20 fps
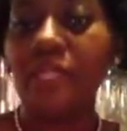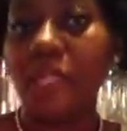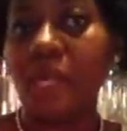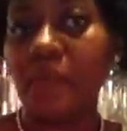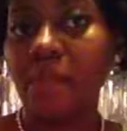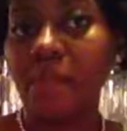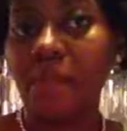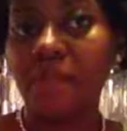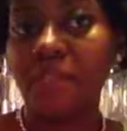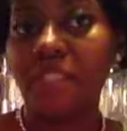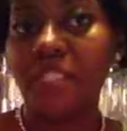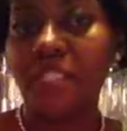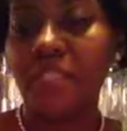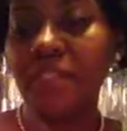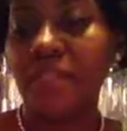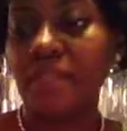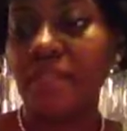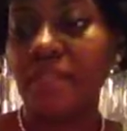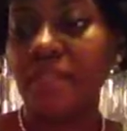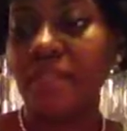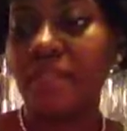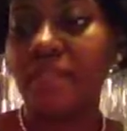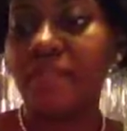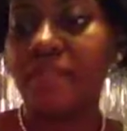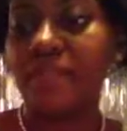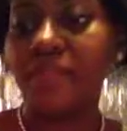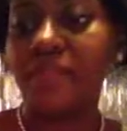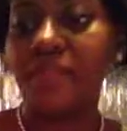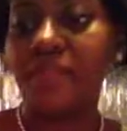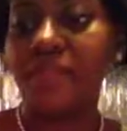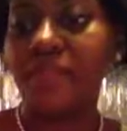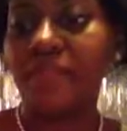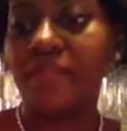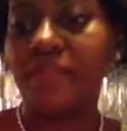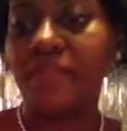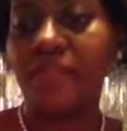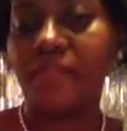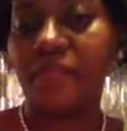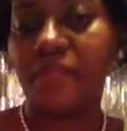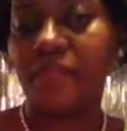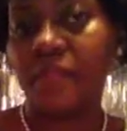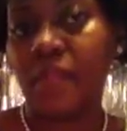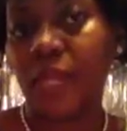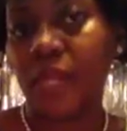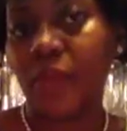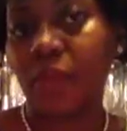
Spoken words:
A pair of scissors, a